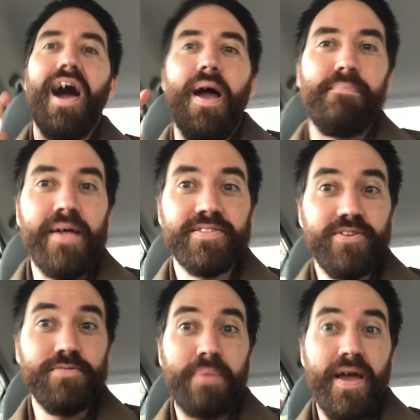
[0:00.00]
I
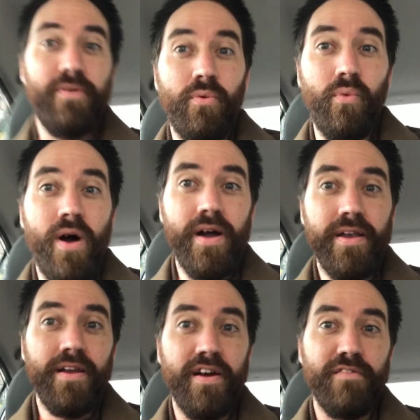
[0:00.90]
penciled panel
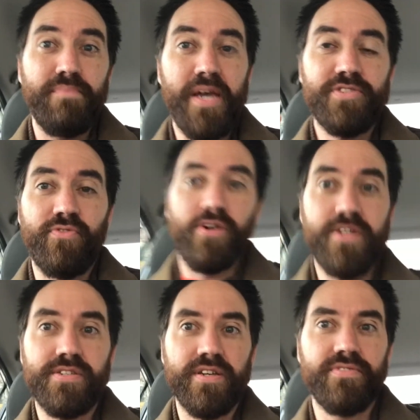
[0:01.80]
one of page
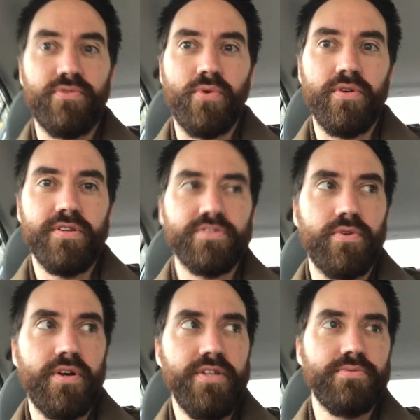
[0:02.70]
46 of Quarterly
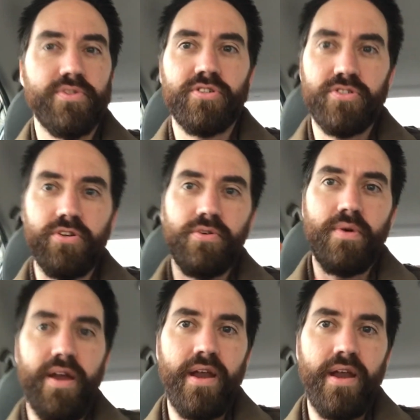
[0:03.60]
Stories, which I'll show you right